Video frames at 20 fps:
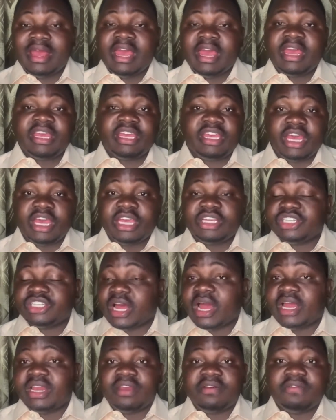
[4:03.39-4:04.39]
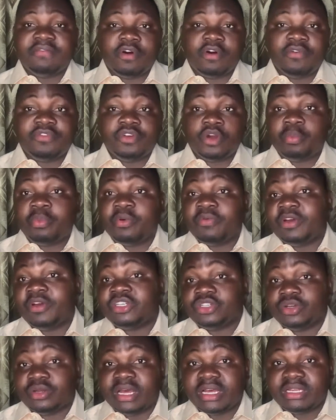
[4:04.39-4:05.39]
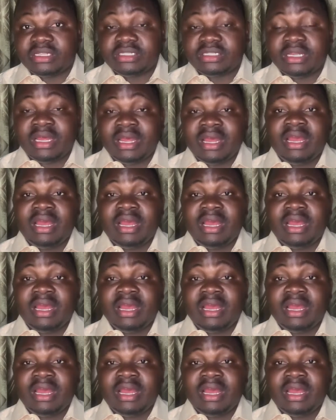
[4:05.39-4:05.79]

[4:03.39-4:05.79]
engage and involve your professionals.